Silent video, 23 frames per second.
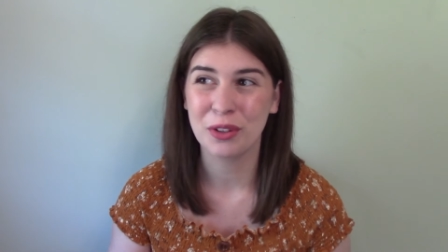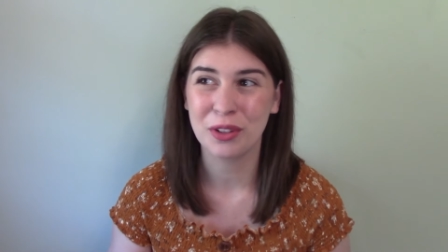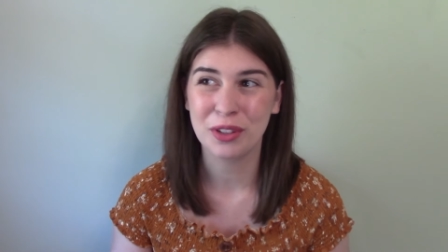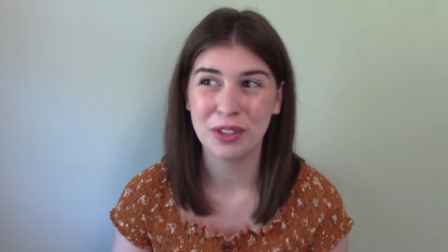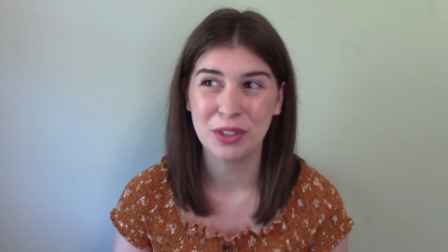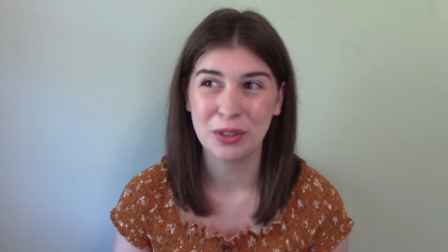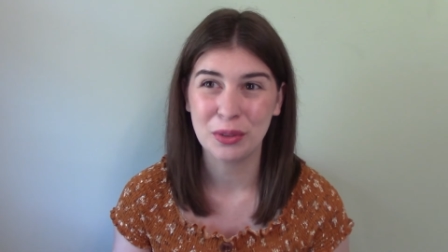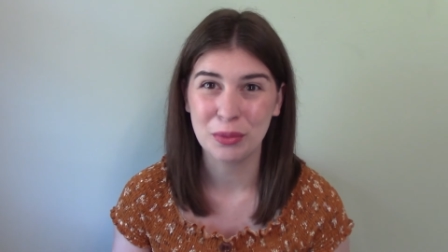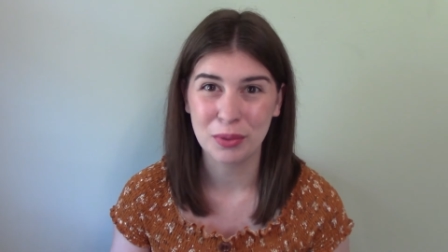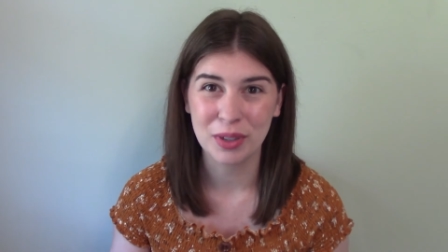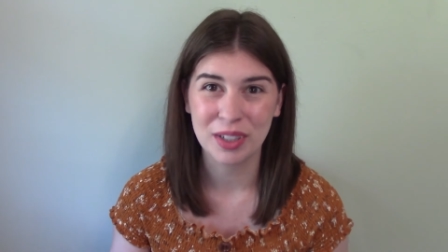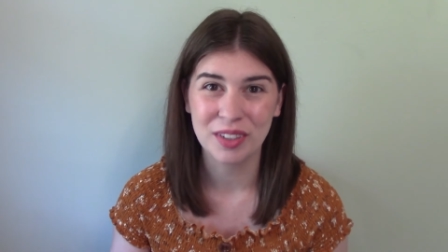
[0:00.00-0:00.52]

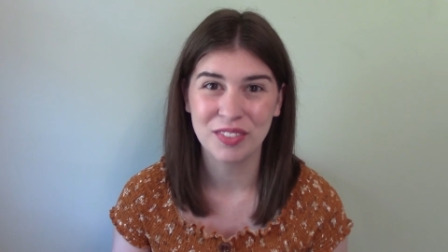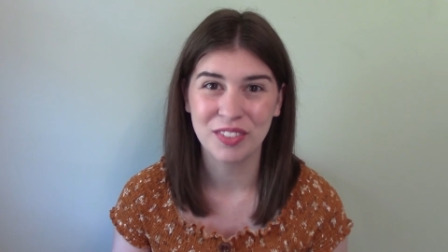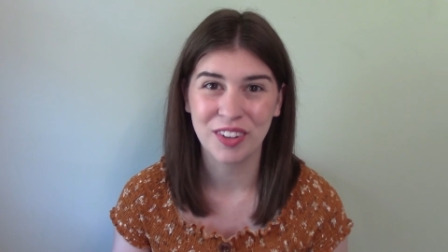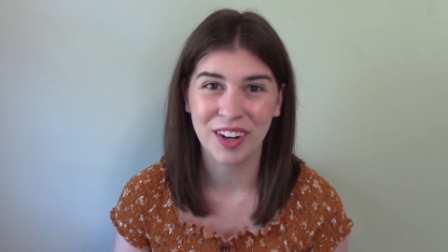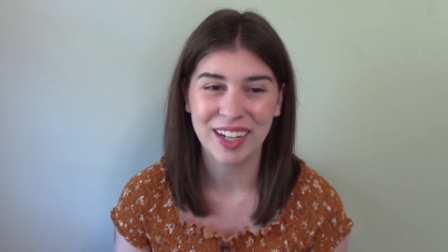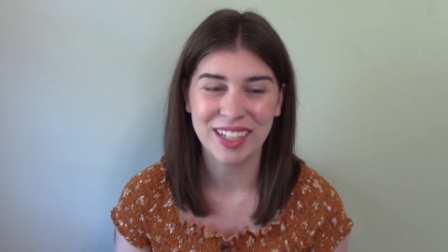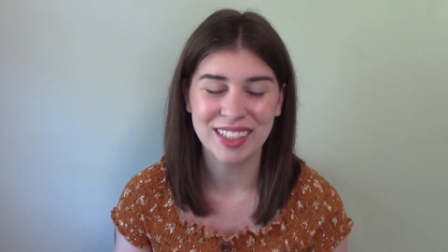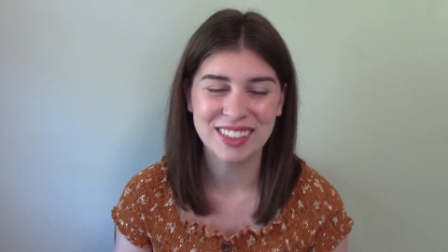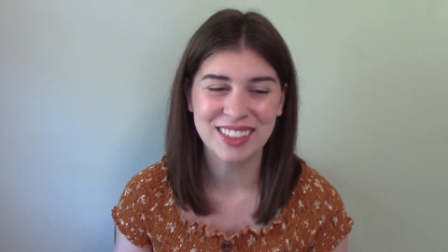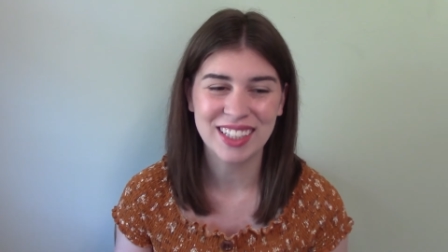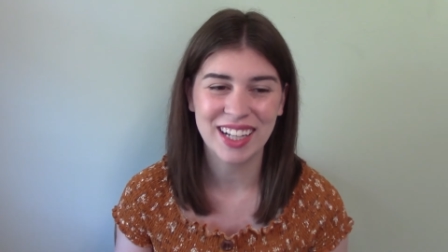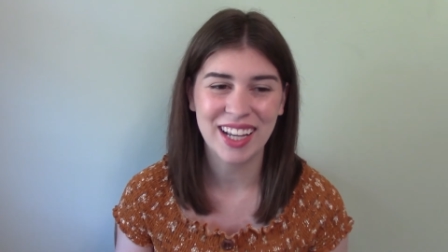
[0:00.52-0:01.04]
you
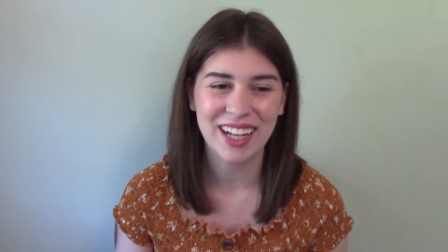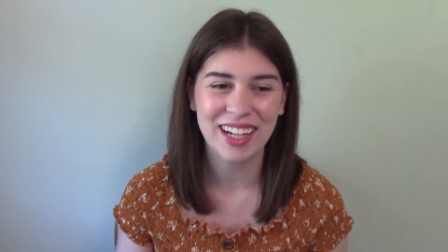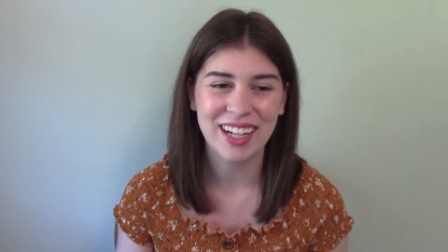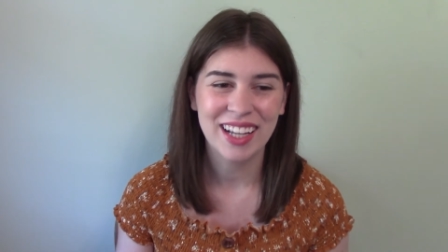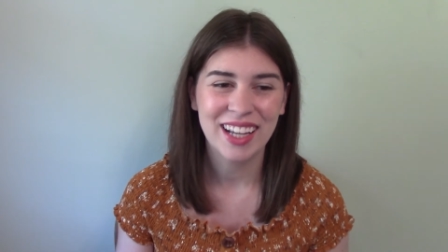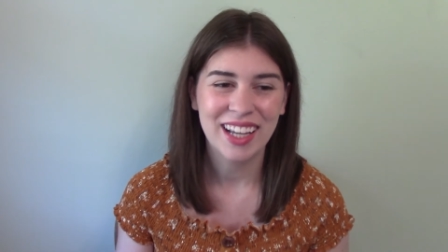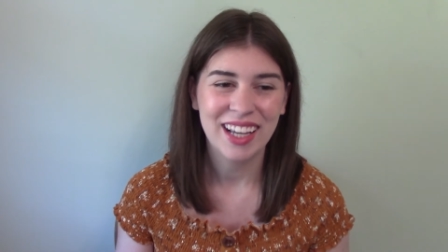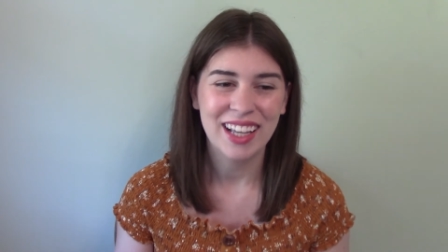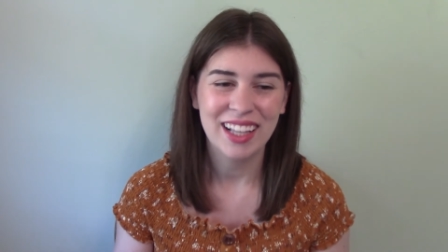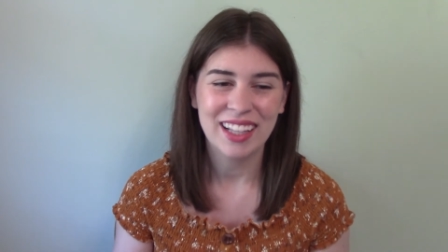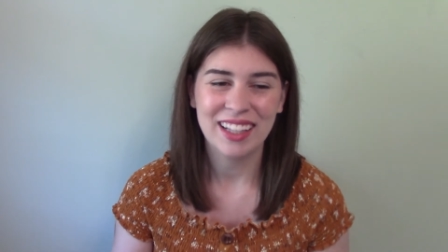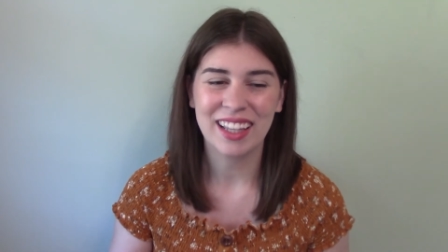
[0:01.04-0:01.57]
rephrased it,
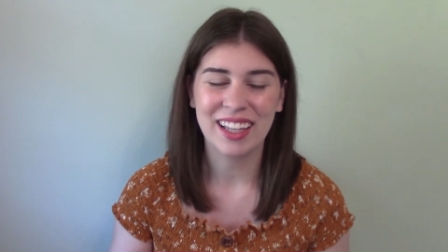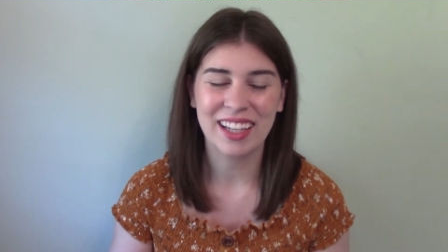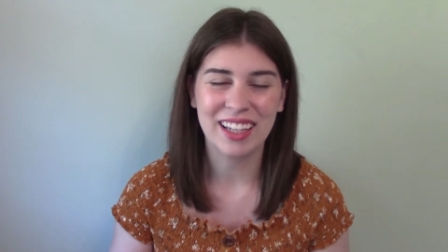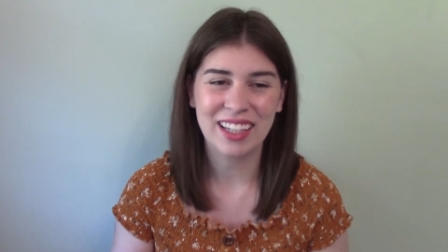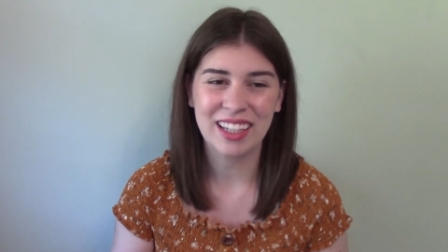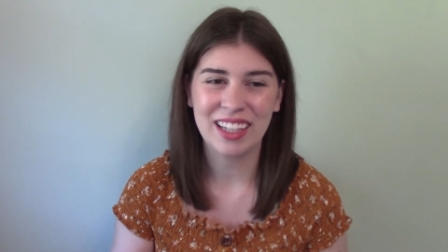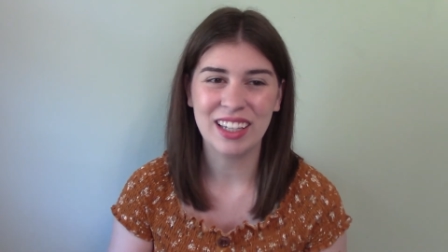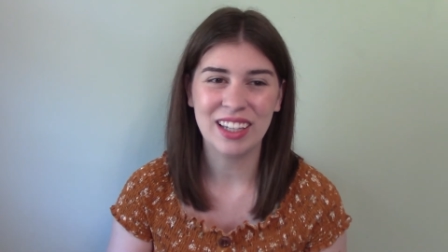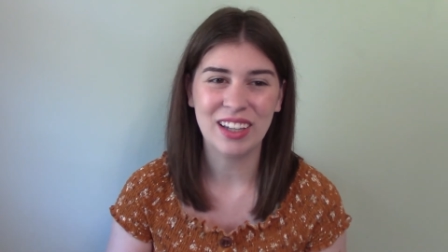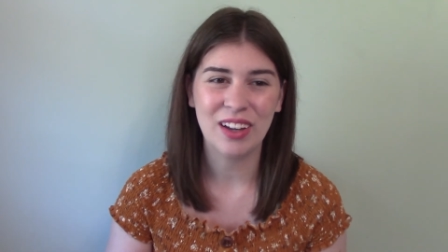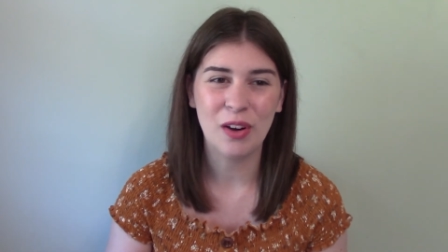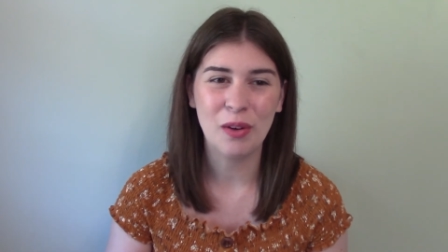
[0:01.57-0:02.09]
like
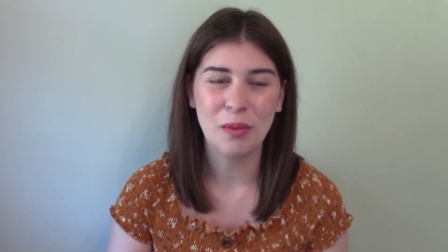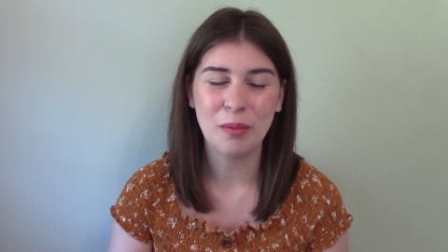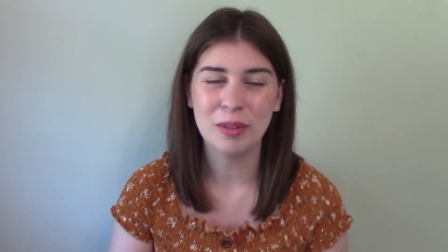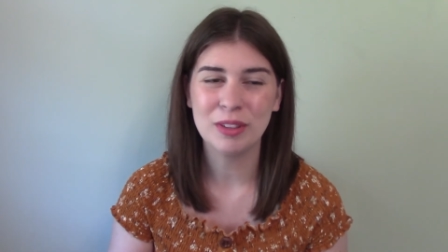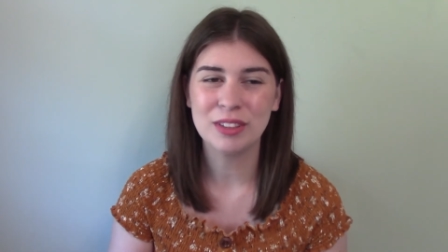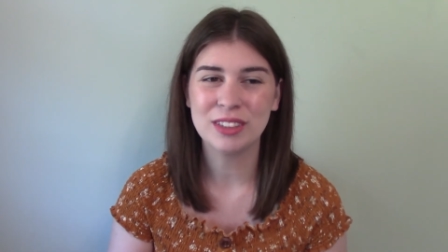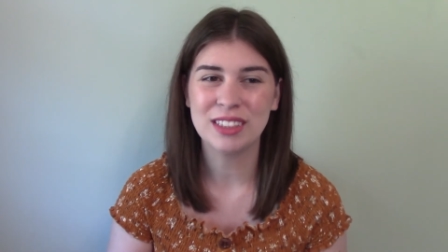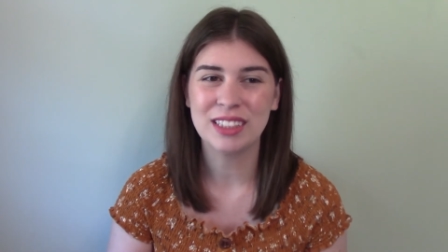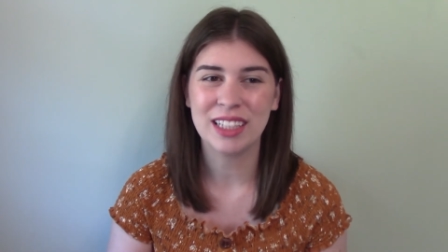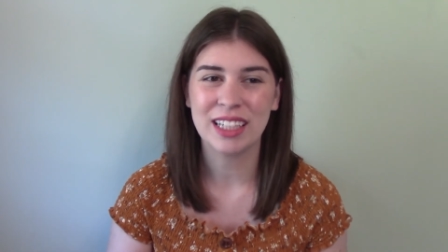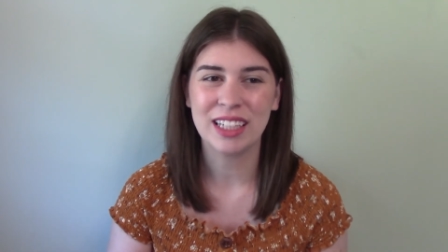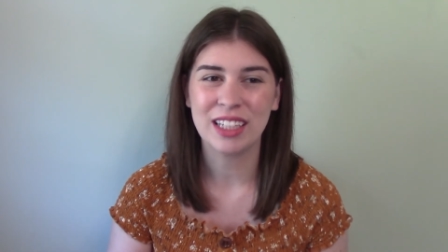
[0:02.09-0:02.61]

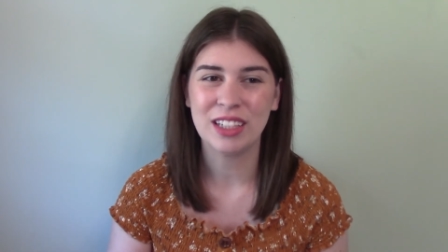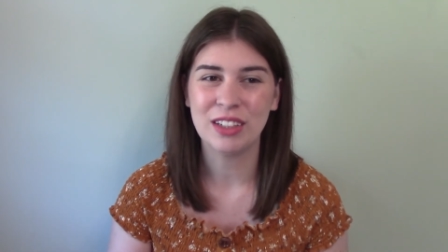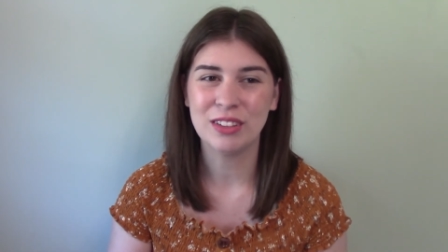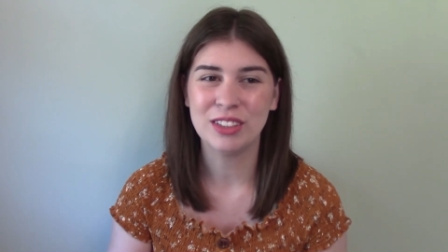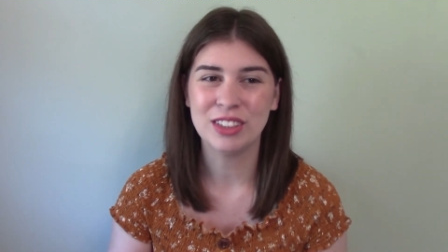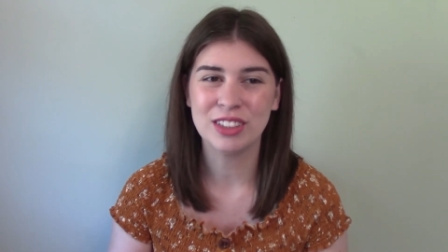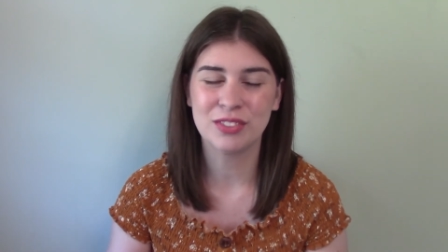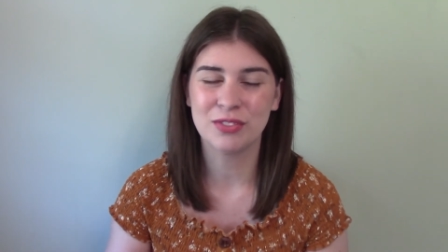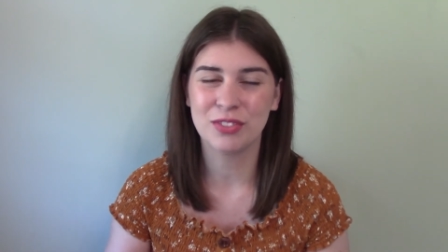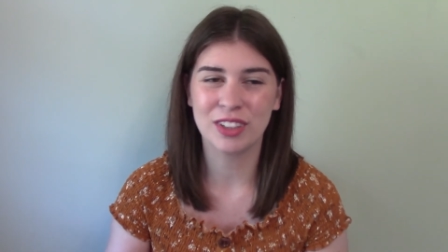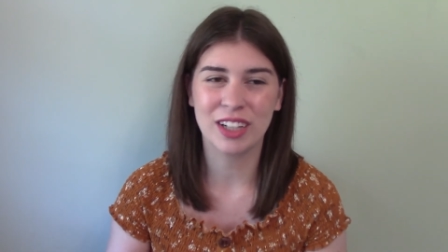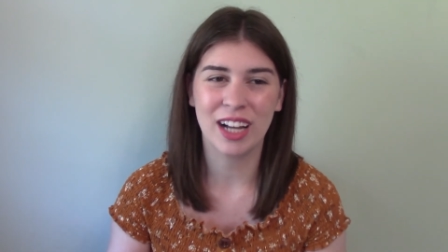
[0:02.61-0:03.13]
almost like you
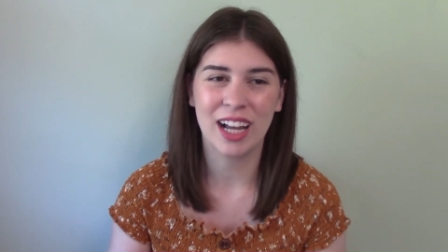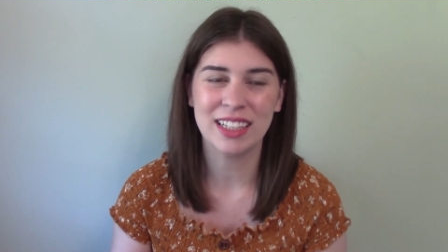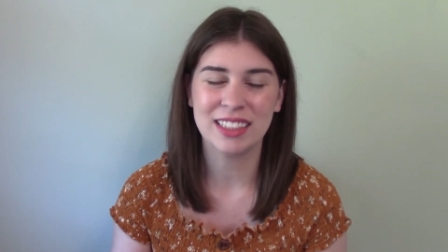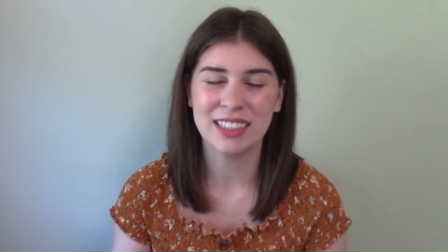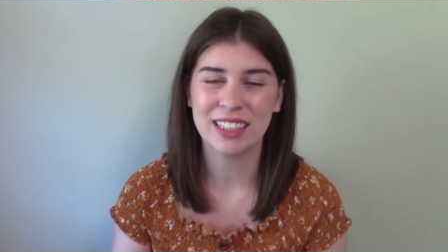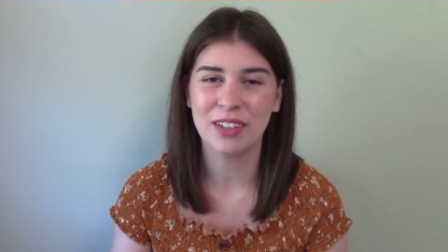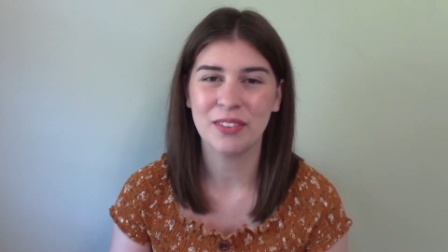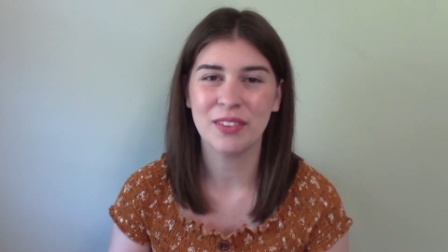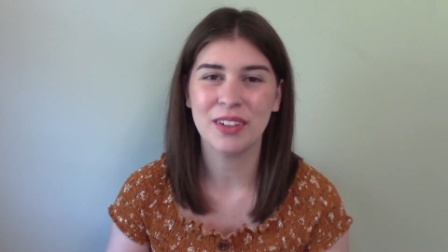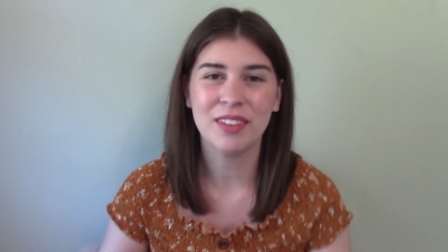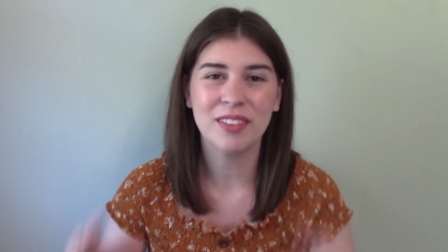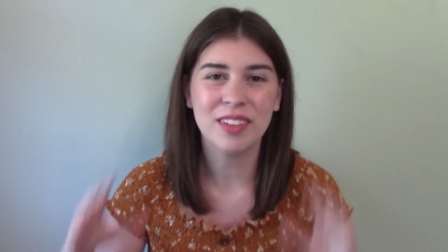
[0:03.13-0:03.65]
just forgot to
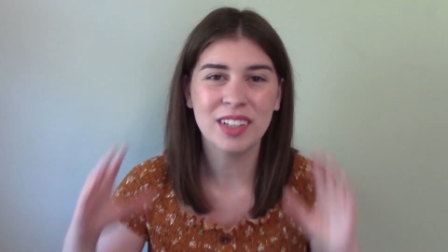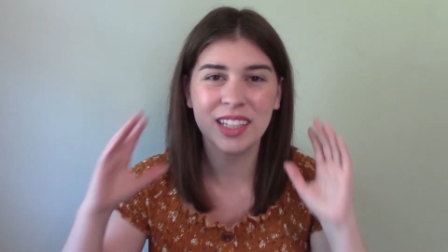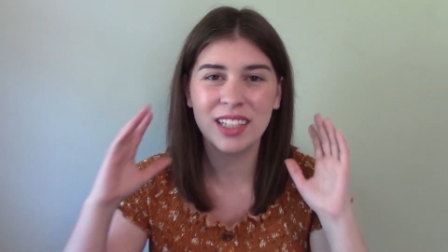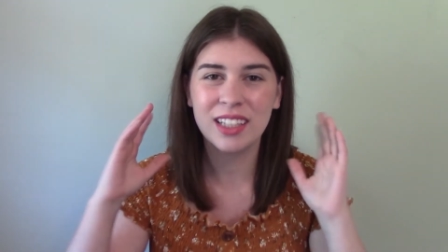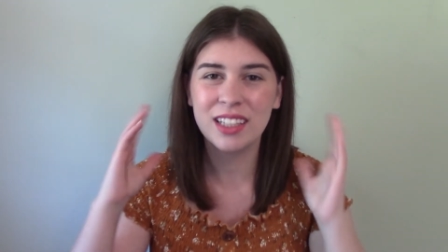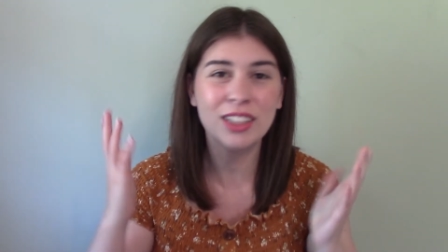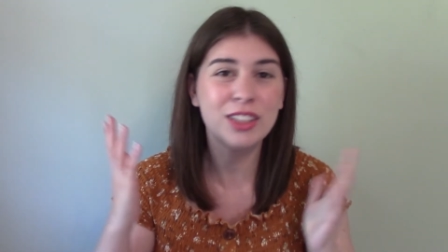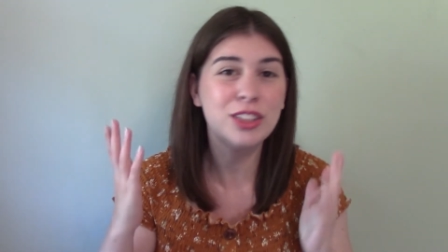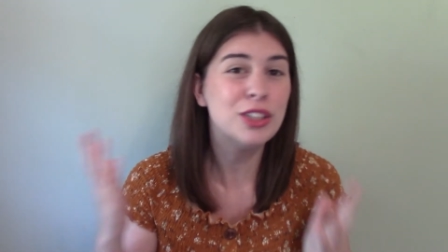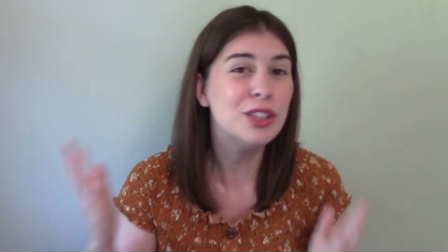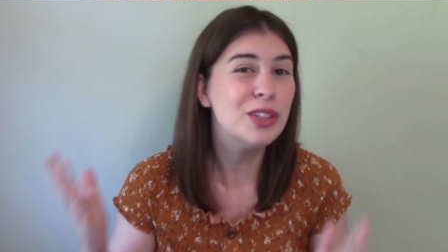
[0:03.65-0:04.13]
get rid of it.